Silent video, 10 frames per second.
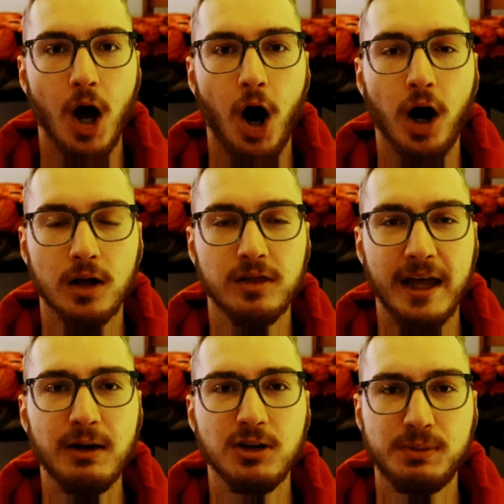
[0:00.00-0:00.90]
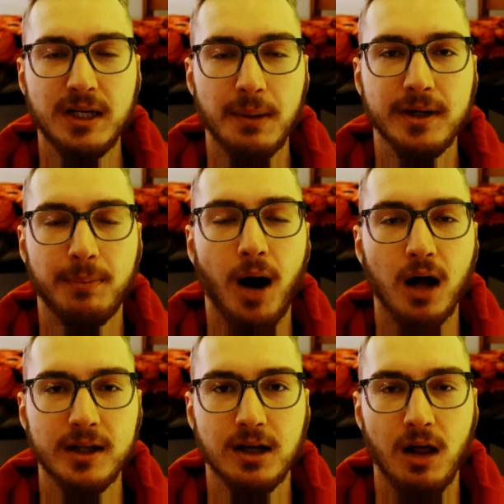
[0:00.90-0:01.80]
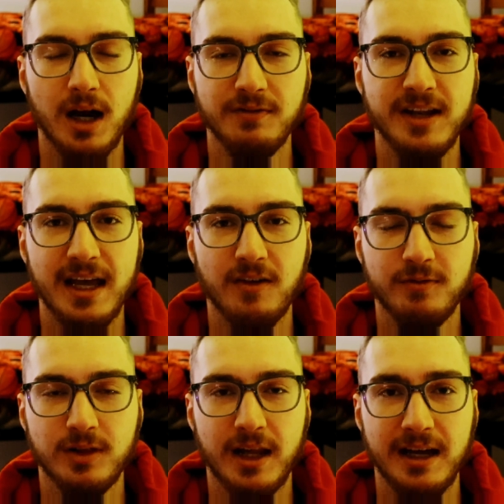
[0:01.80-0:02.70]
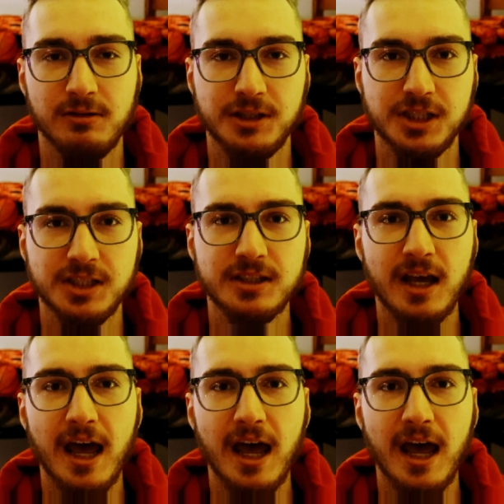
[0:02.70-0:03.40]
our language becoming a polyglot of languages,